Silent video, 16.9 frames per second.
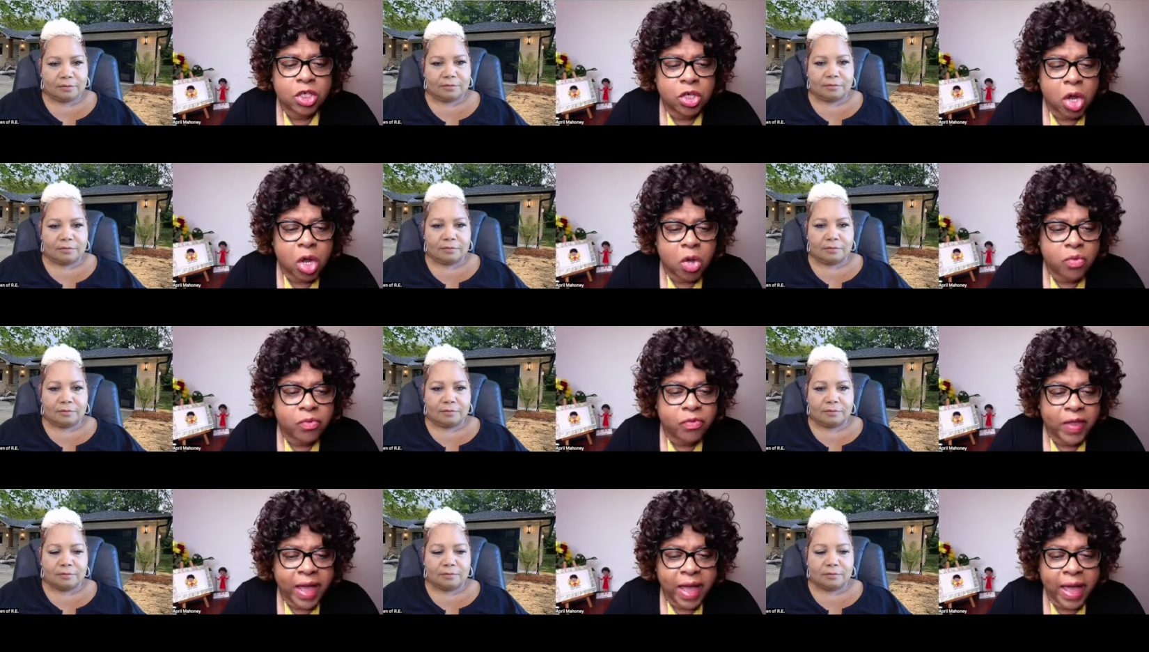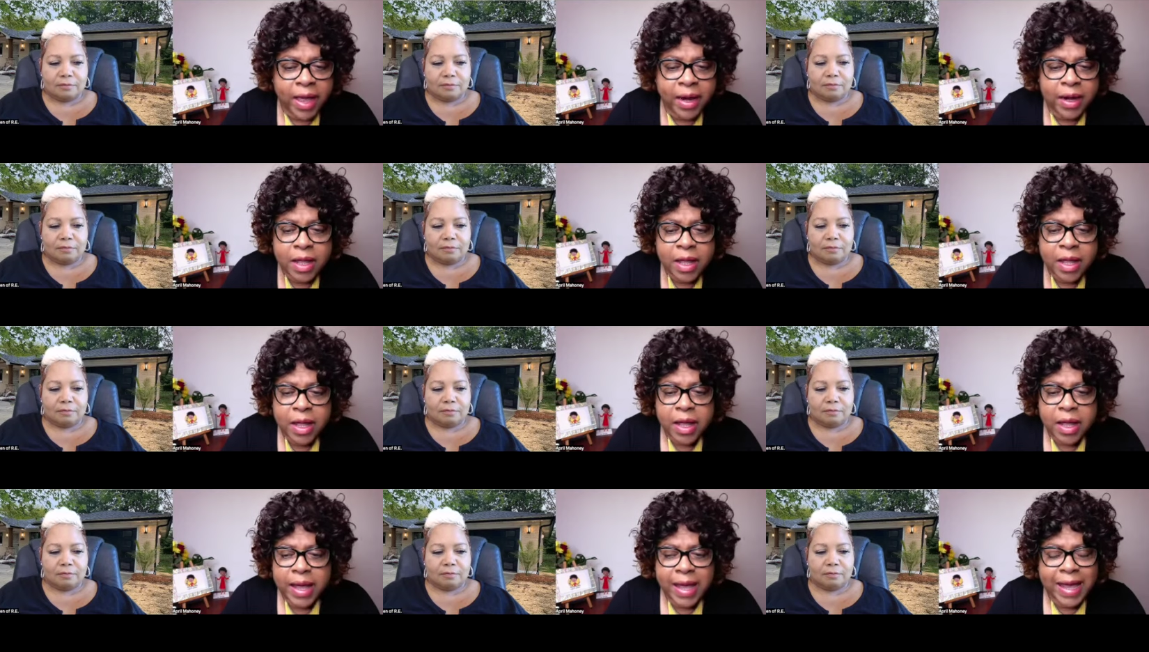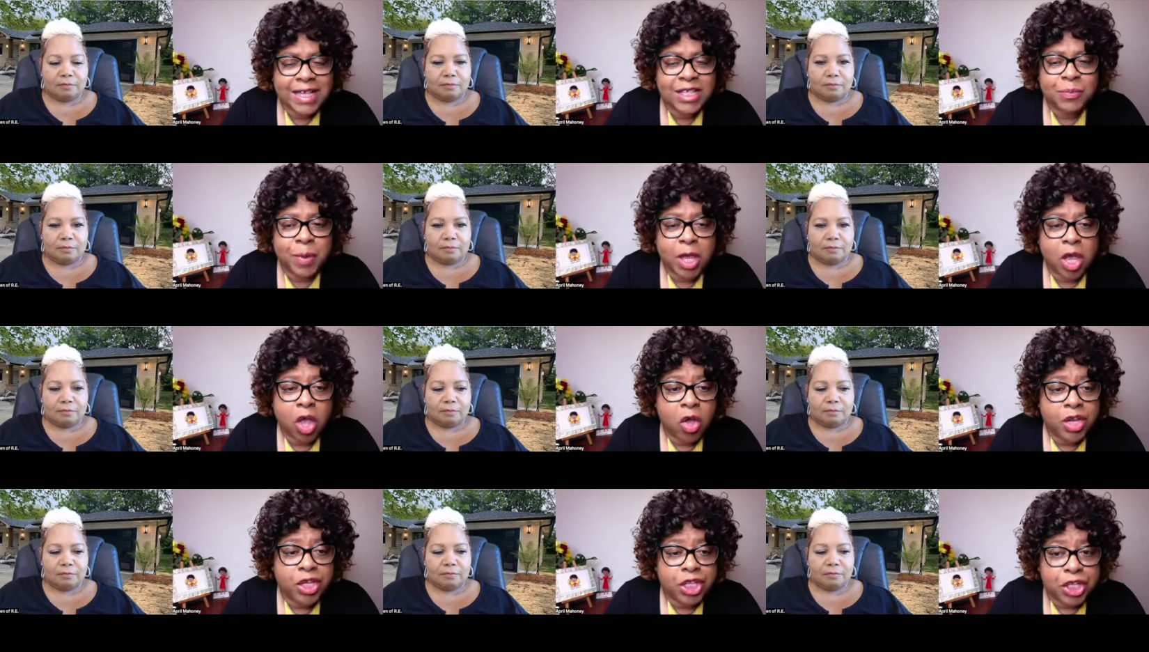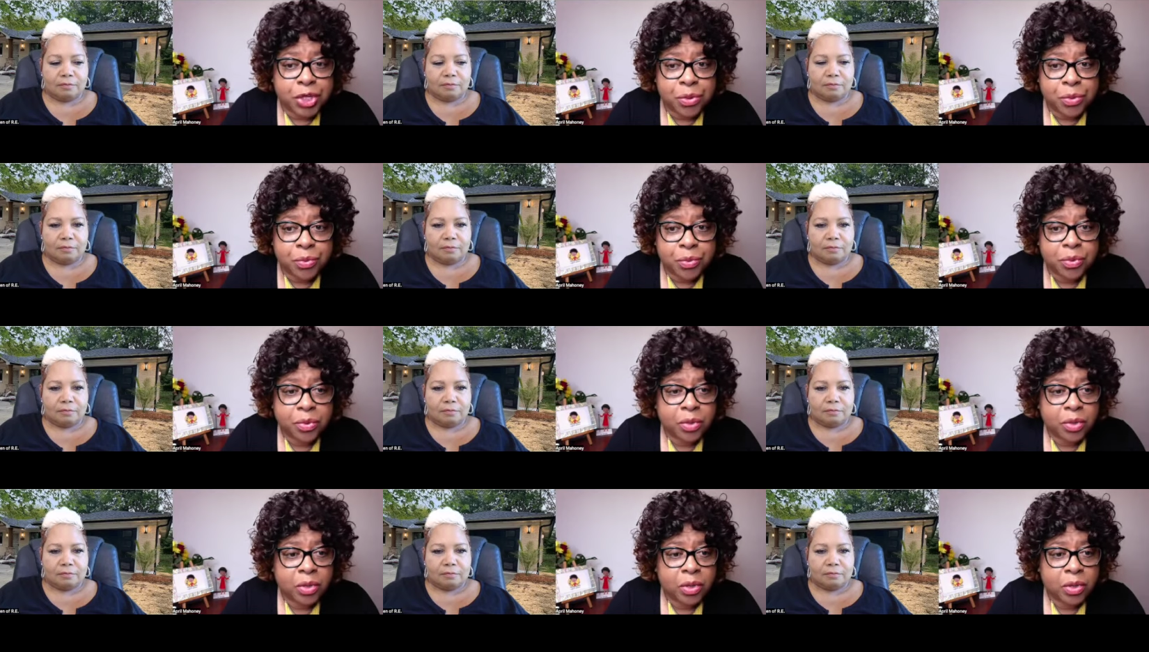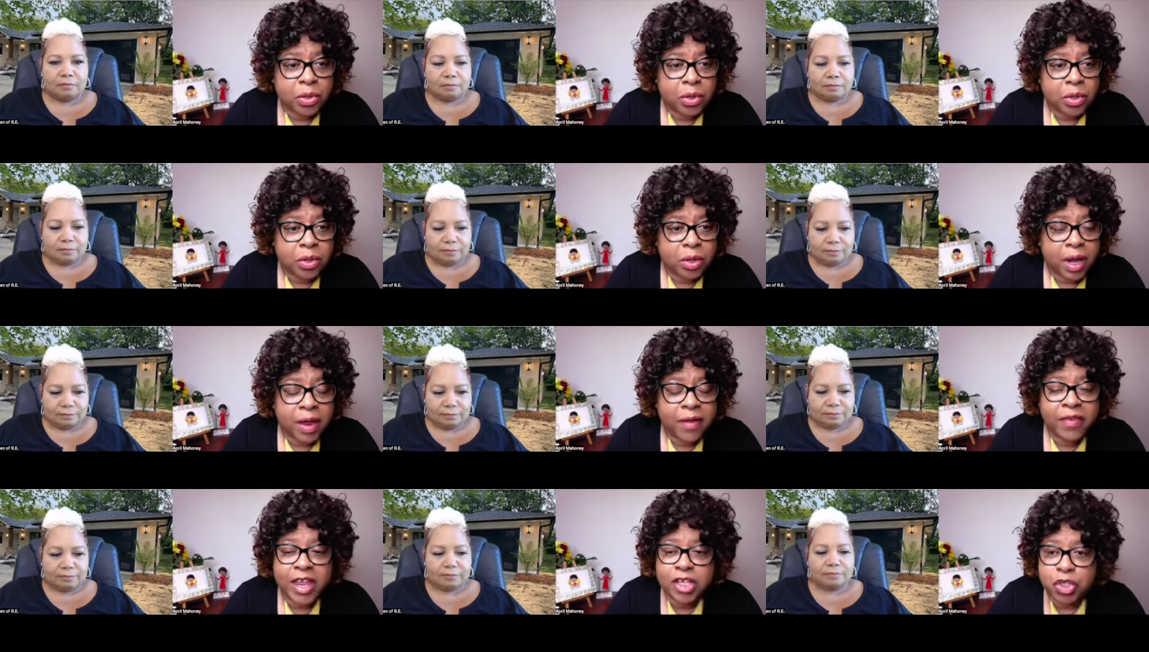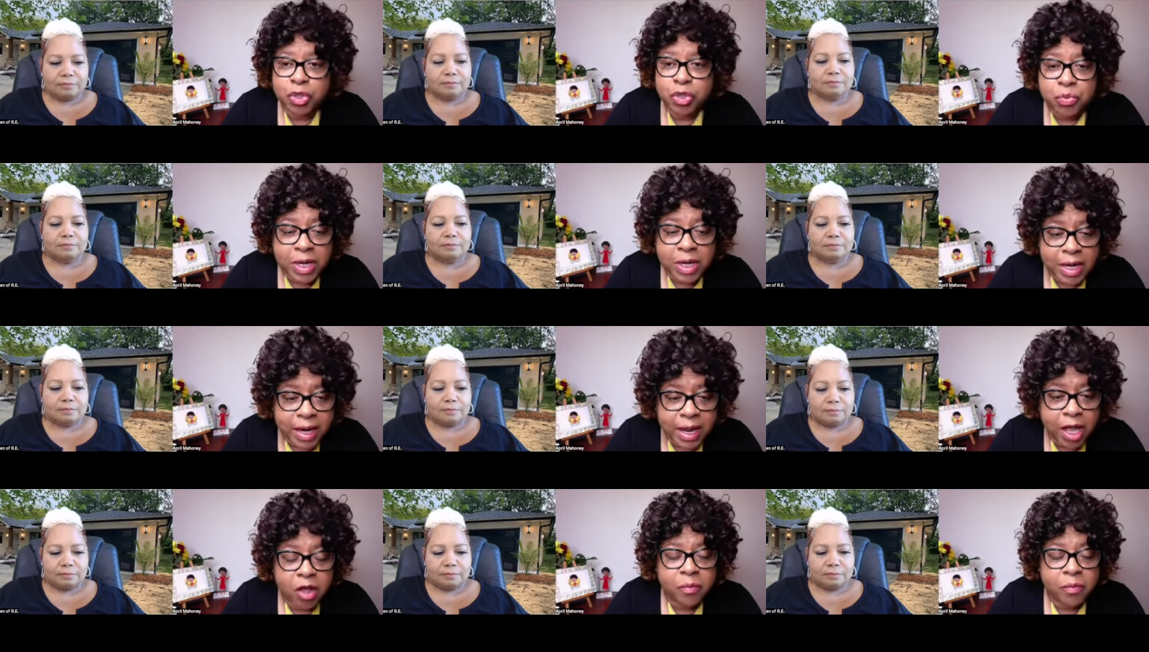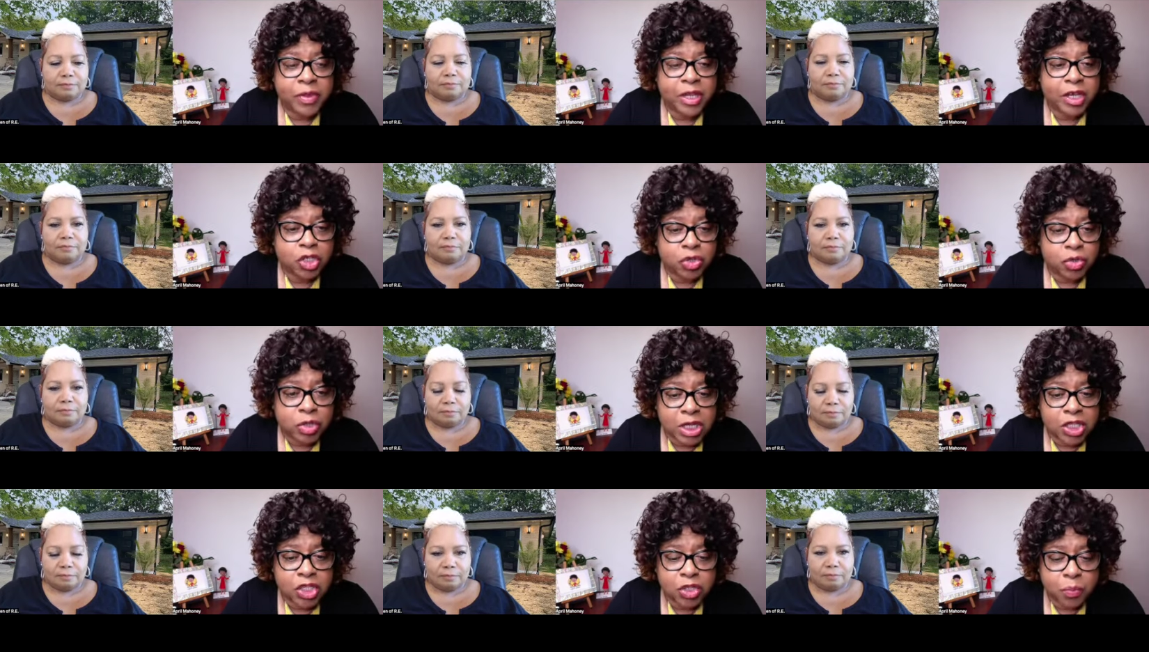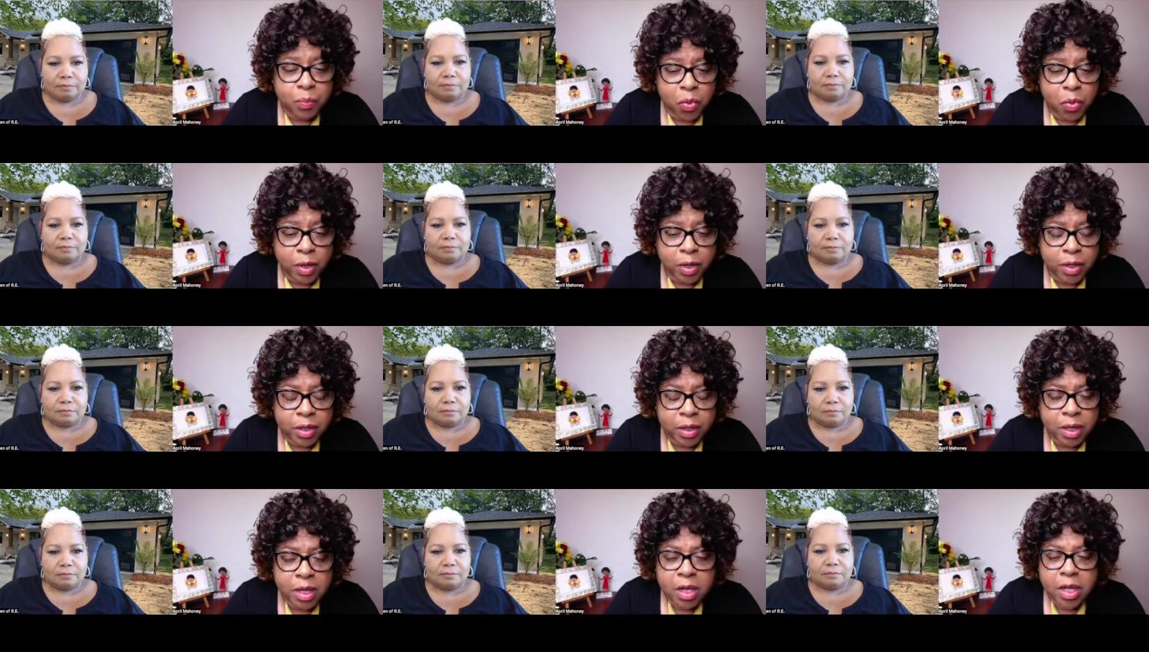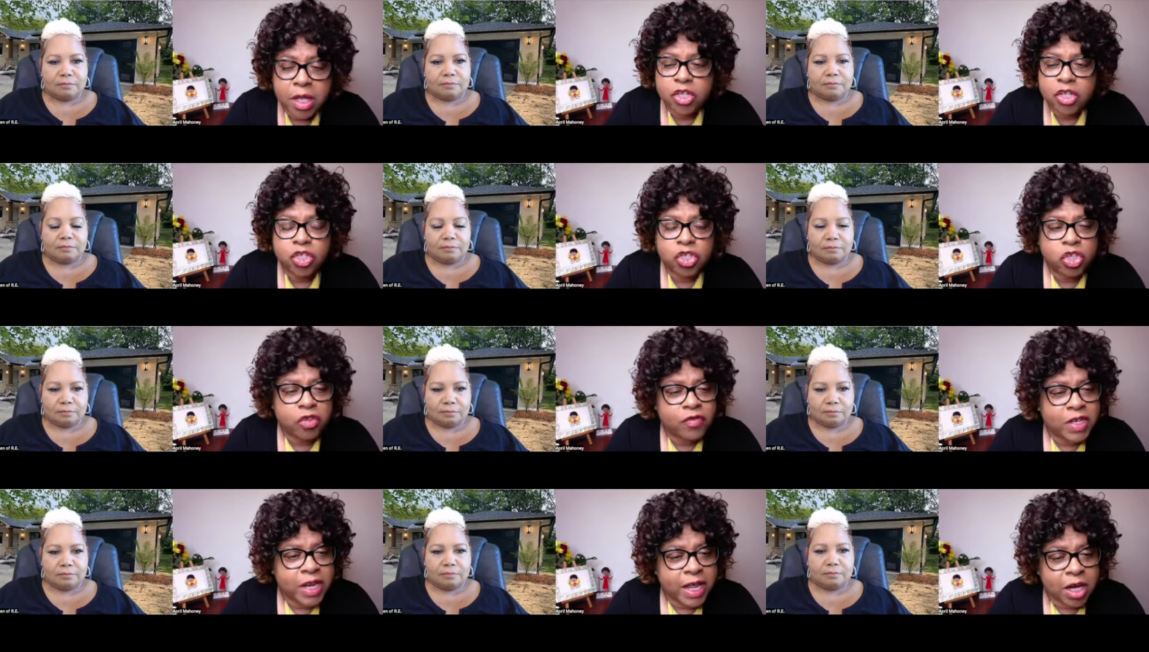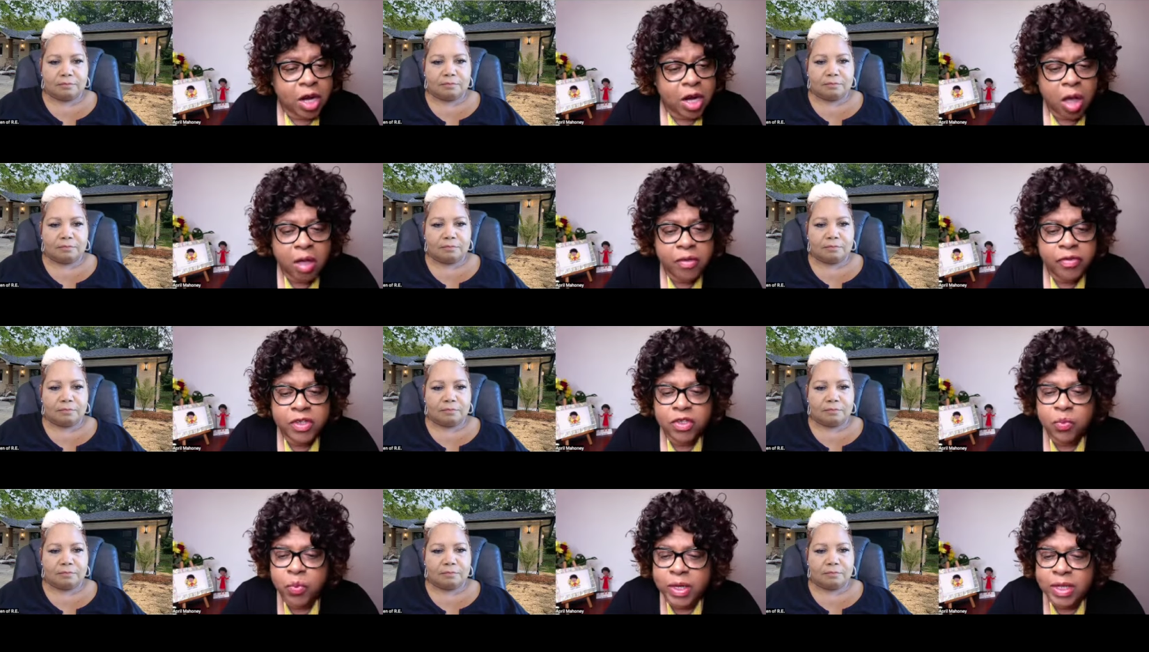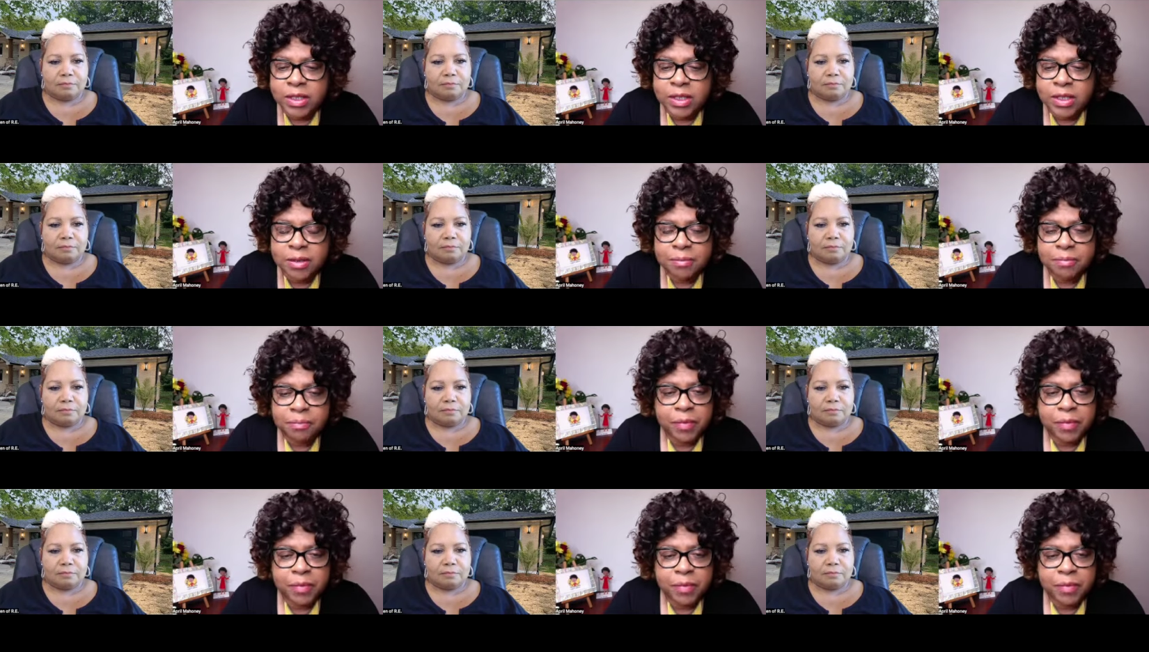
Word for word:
Speaker 1: know that it's beyond you mm-hmm. and that you need help, that you need support. Mm-hmm. So you've taken all this wisdom